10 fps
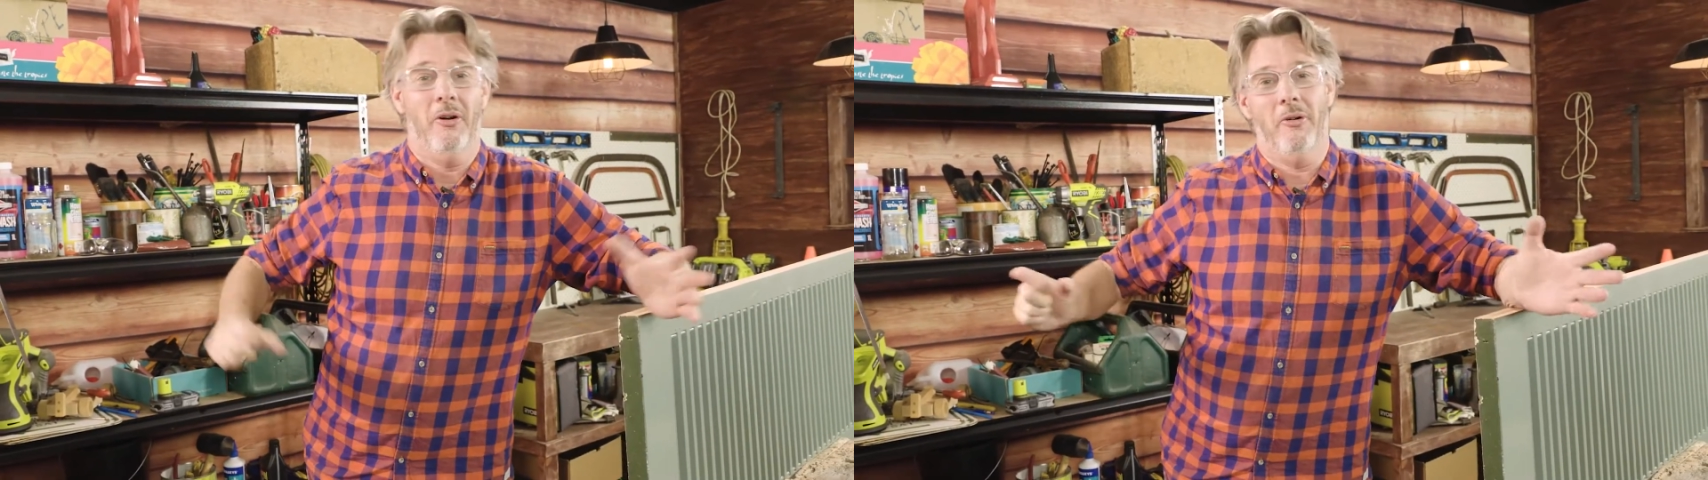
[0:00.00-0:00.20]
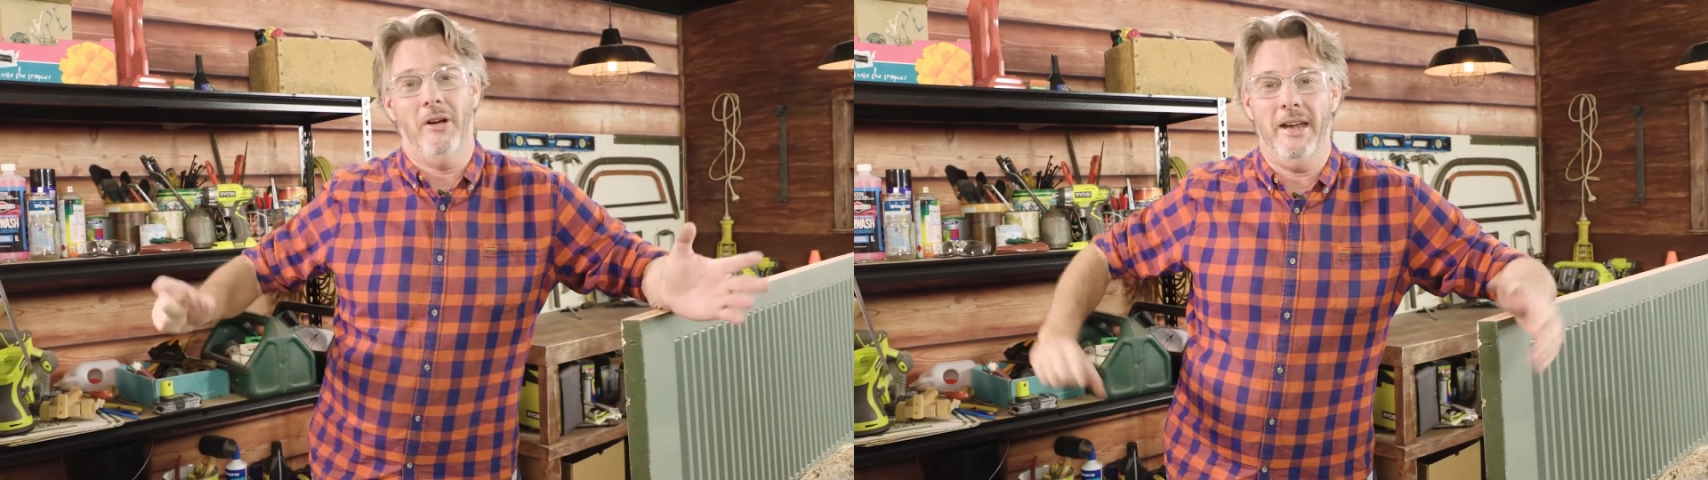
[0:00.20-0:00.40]

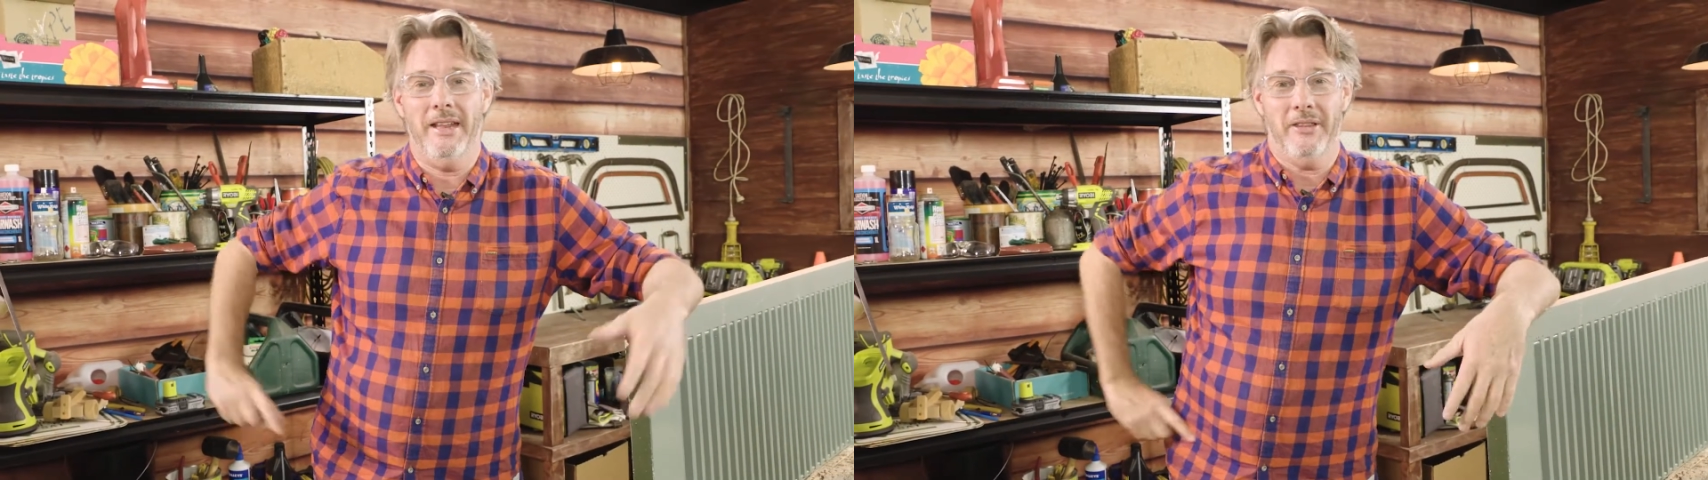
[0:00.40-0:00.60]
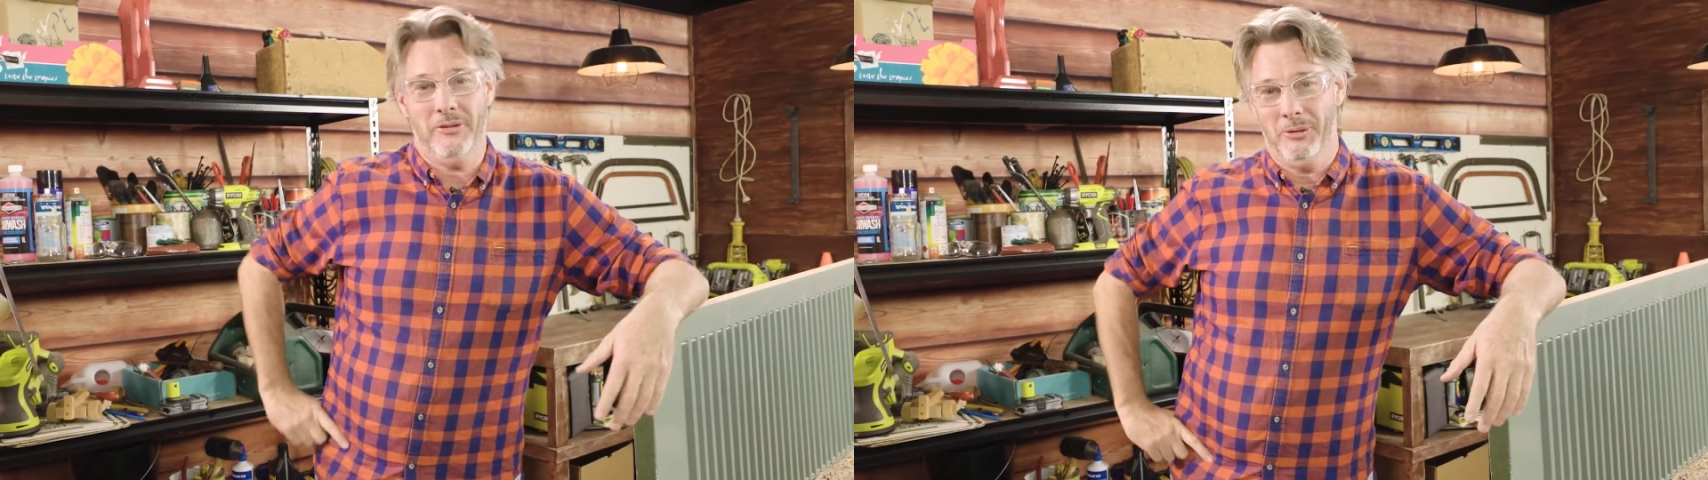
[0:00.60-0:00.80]
or
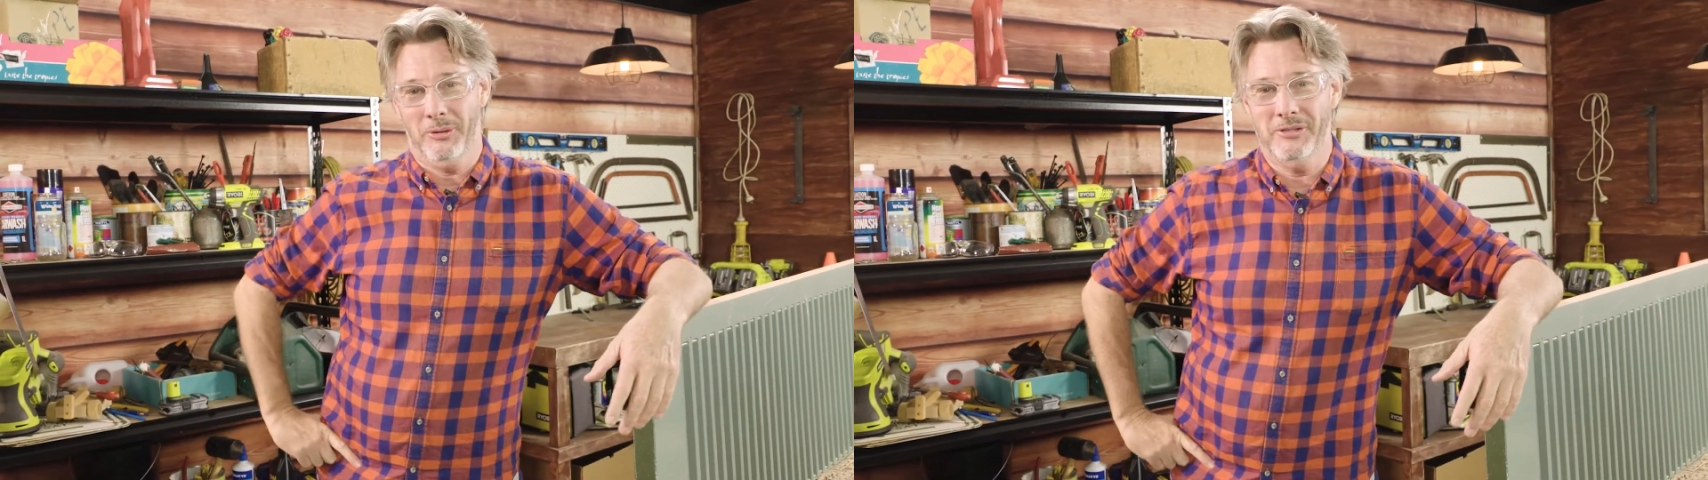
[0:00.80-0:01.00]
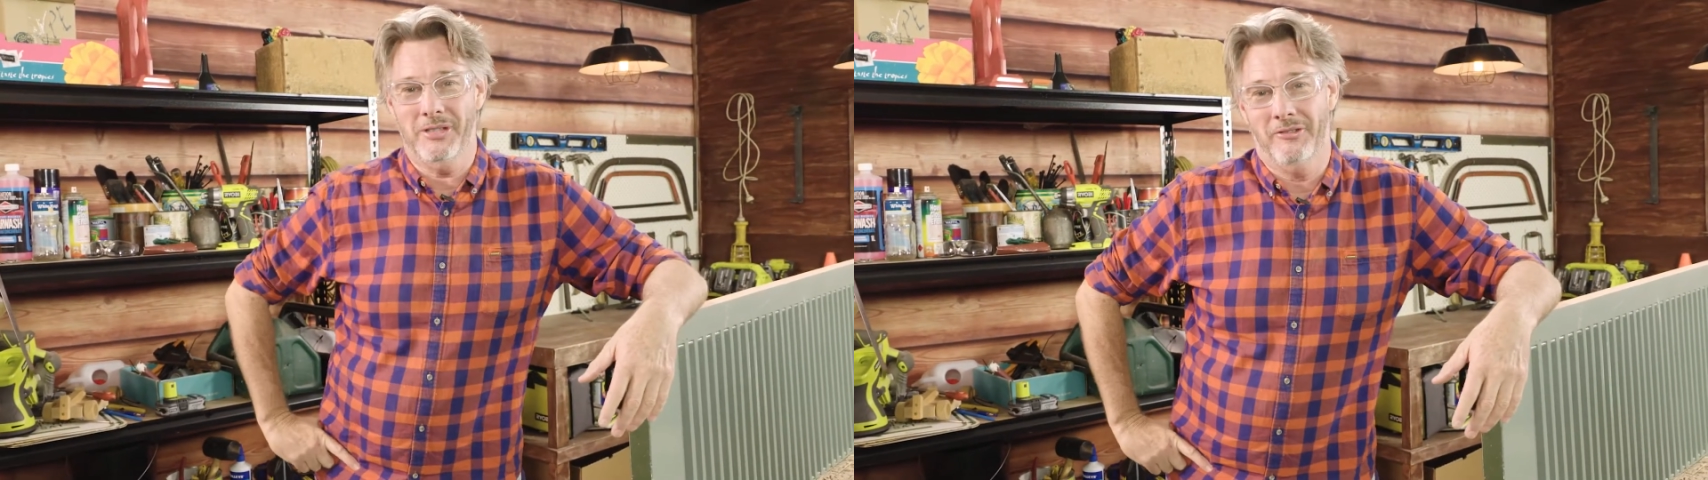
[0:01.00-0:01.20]
any of the
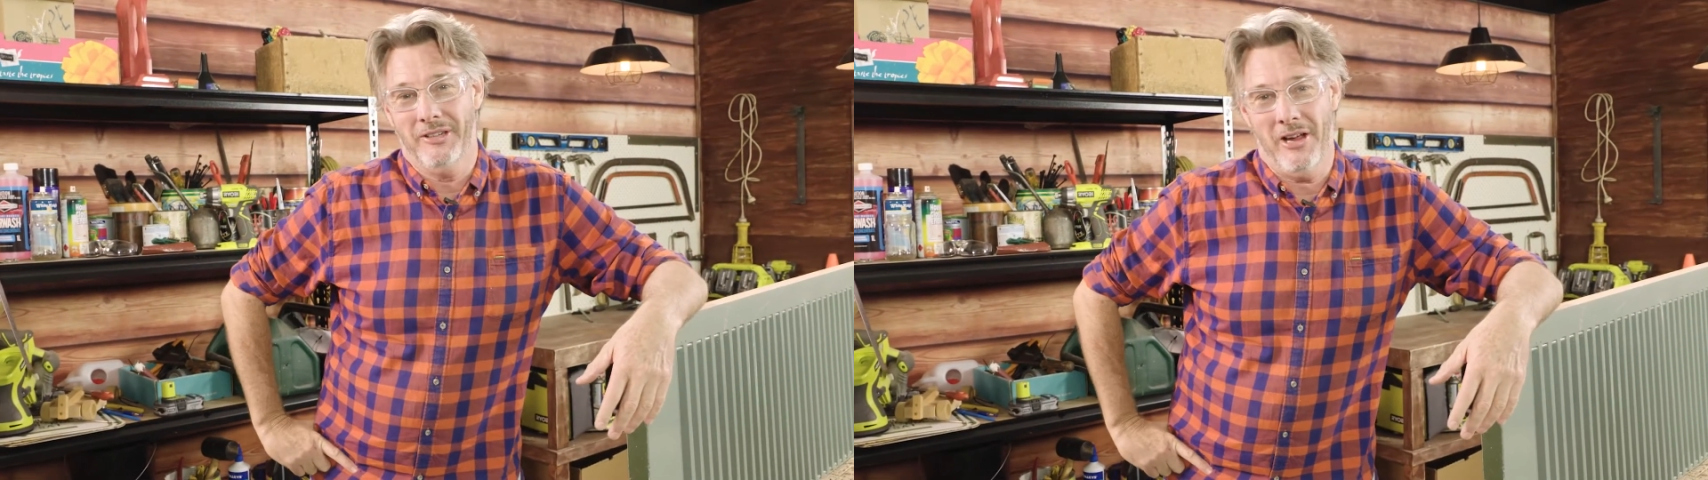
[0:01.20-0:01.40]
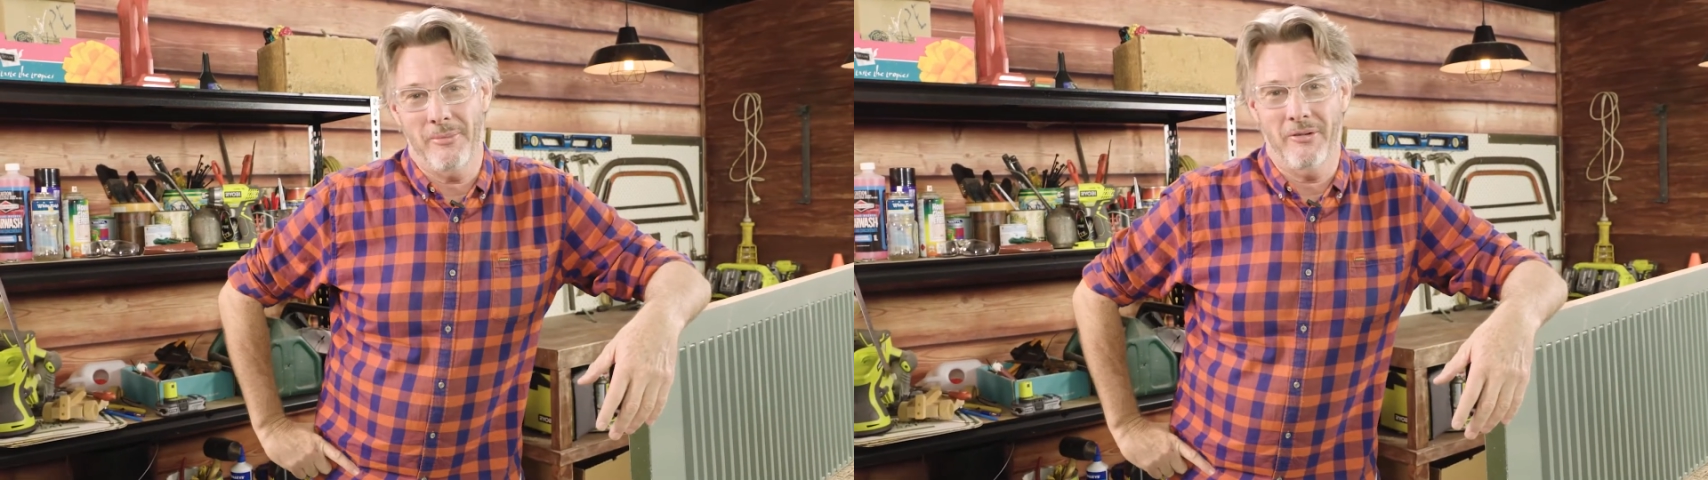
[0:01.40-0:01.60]
tools in the
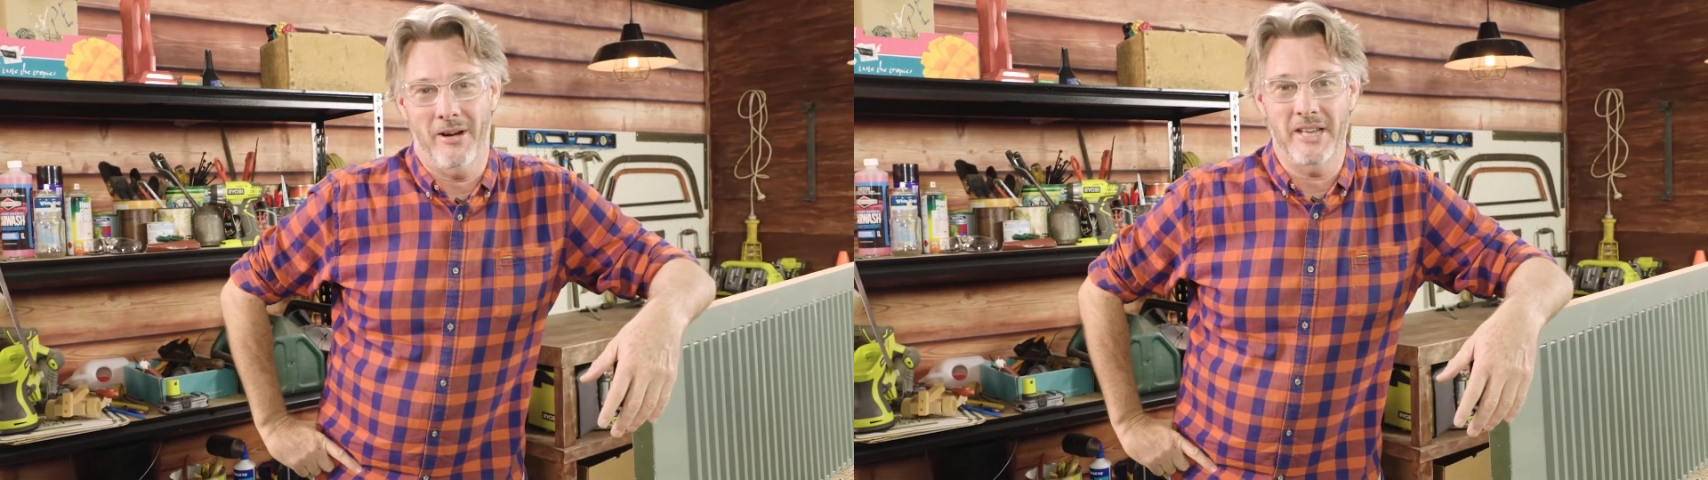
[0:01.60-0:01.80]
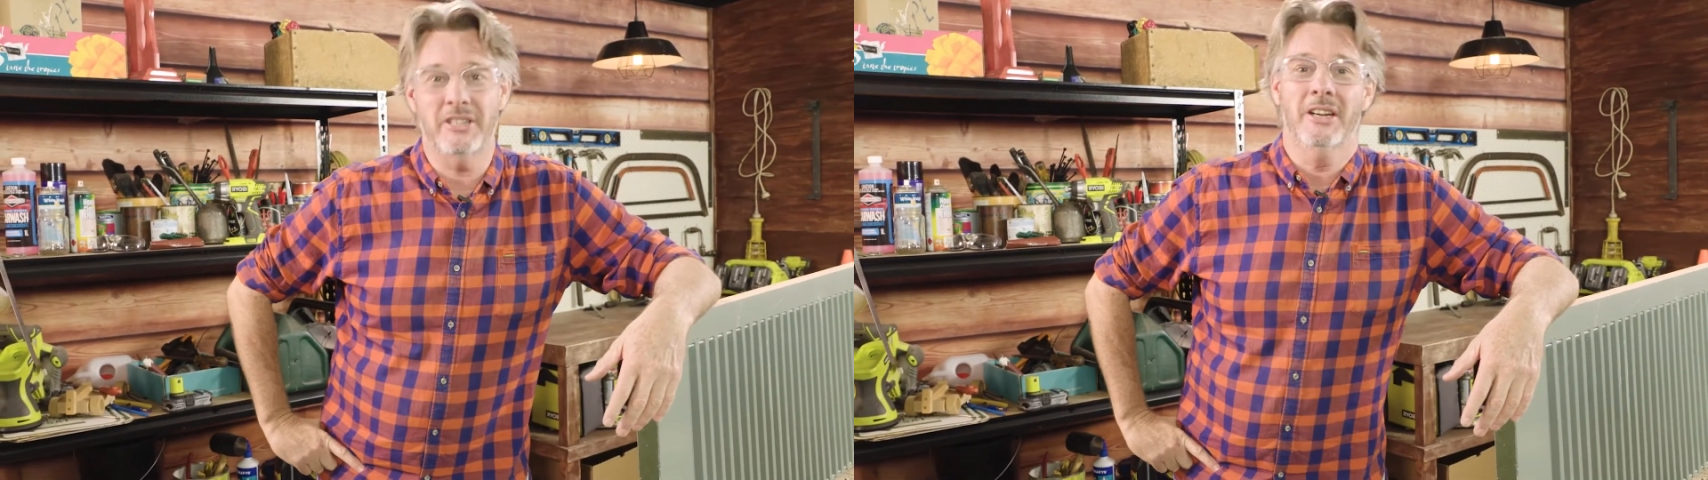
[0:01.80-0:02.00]
RYOBI
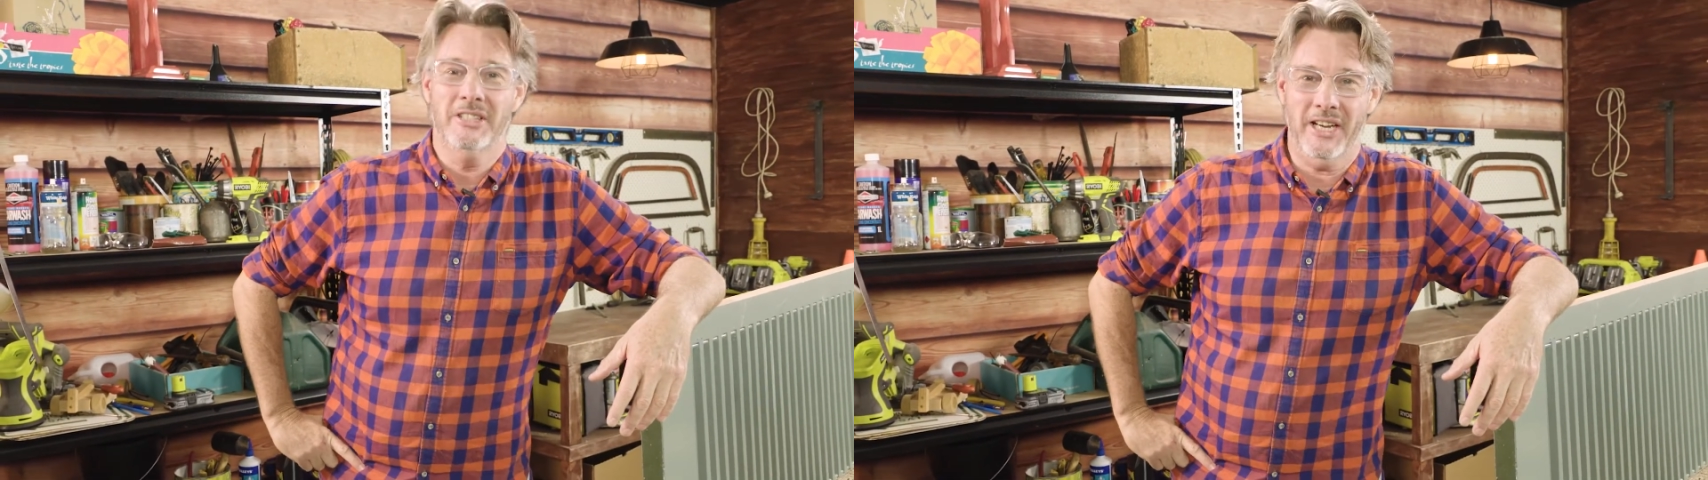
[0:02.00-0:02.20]
range,